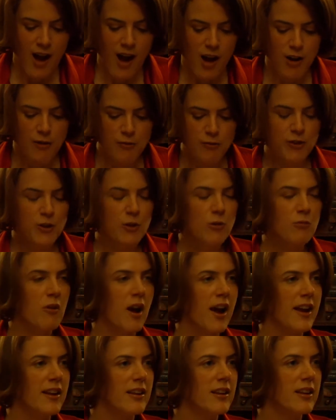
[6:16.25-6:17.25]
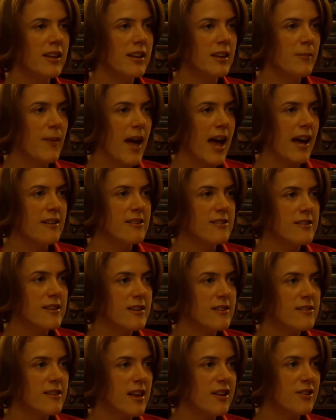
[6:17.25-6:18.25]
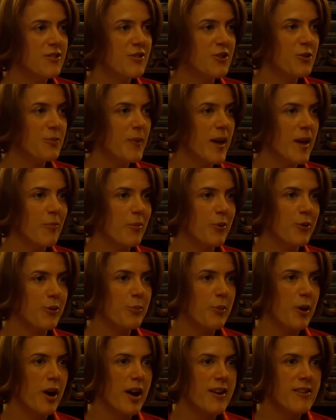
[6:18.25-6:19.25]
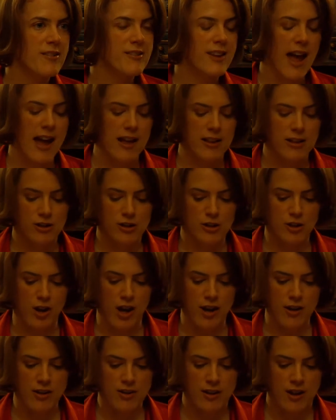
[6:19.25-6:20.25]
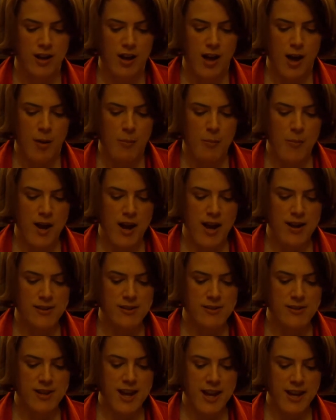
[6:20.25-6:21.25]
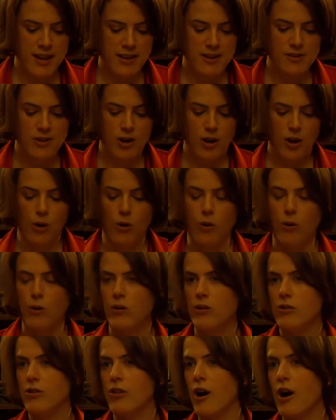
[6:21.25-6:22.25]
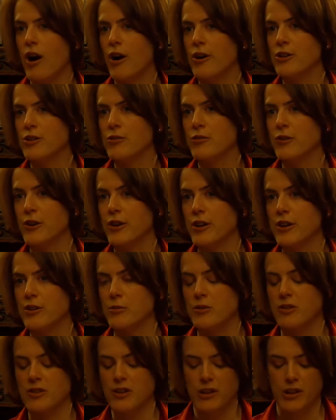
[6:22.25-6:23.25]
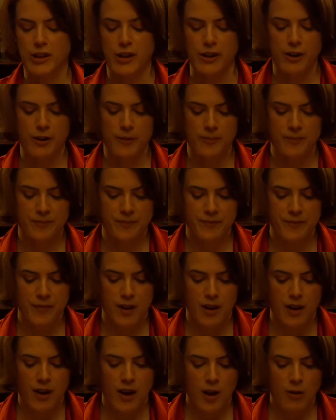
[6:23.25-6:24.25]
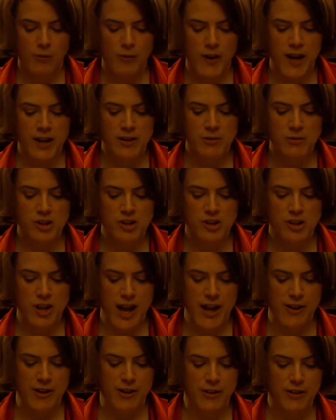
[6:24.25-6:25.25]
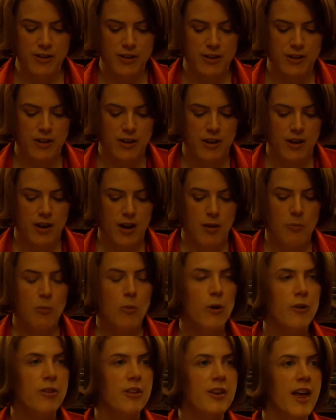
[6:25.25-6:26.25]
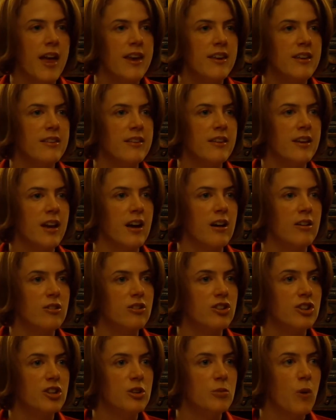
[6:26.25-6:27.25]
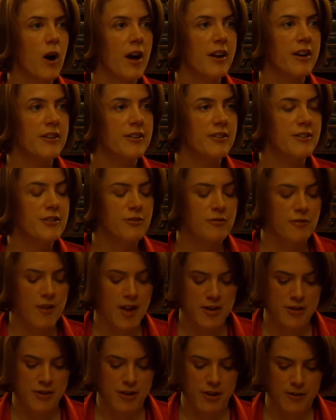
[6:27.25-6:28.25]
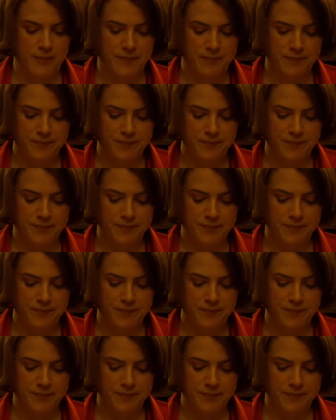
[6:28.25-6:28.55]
A few right-leaning magazines and newspapers praised Atlas Shrugged, but as taken as a whole, the harsh verdict was clear. Rand was shattered. More than anything else, she wanted a defender,